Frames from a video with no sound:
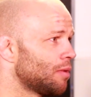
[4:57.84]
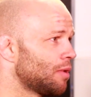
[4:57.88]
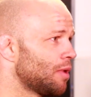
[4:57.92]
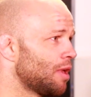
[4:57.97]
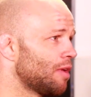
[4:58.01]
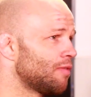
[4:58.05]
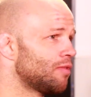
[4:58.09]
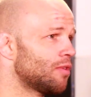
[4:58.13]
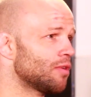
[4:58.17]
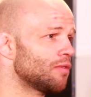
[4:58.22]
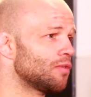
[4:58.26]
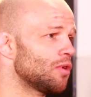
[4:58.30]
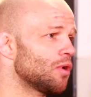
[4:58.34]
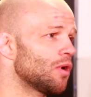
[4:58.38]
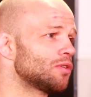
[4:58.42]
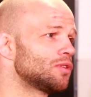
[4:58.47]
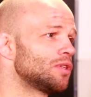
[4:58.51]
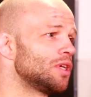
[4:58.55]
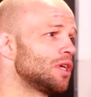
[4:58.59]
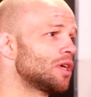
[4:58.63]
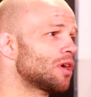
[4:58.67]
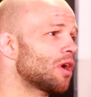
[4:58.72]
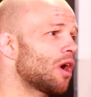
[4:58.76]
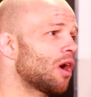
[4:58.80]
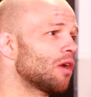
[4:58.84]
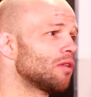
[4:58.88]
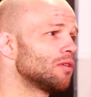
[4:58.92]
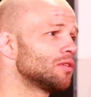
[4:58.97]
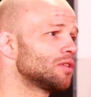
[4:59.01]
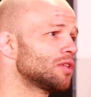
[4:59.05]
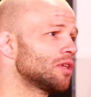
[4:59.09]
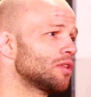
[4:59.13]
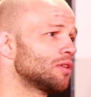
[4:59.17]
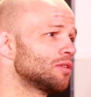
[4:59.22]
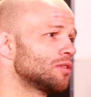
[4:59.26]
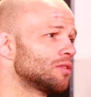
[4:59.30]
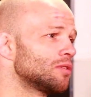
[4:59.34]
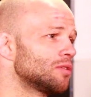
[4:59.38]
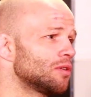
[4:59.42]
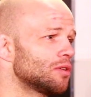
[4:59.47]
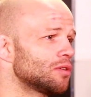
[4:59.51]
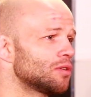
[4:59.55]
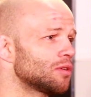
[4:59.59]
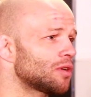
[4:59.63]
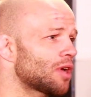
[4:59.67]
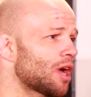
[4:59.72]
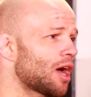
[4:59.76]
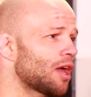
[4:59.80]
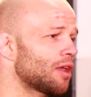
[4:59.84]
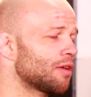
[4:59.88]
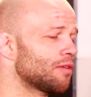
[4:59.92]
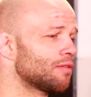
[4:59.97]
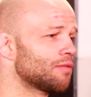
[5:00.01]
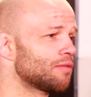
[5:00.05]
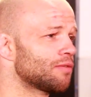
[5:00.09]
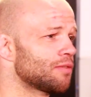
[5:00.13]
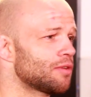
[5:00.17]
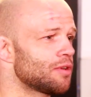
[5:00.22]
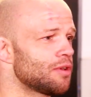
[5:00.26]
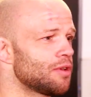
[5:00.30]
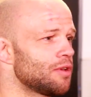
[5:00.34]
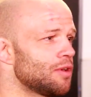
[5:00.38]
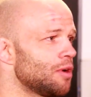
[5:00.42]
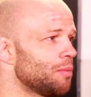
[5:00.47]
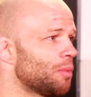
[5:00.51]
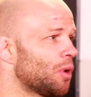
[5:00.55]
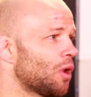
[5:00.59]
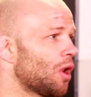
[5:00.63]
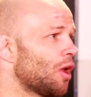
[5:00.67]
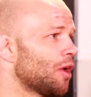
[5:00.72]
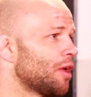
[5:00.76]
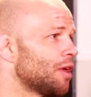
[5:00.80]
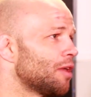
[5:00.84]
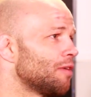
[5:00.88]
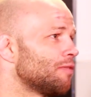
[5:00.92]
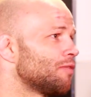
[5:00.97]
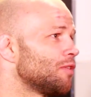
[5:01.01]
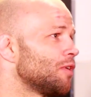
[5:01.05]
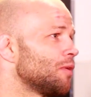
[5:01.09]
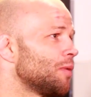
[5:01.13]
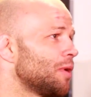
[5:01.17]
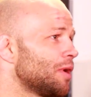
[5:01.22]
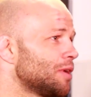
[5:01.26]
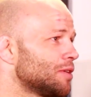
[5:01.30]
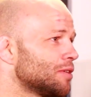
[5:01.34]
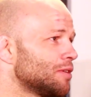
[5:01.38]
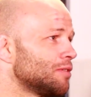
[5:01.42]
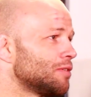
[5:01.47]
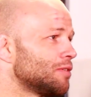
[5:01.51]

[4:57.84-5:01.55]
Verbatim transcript: if the UFC call, so there's kind of alright in a few weeks,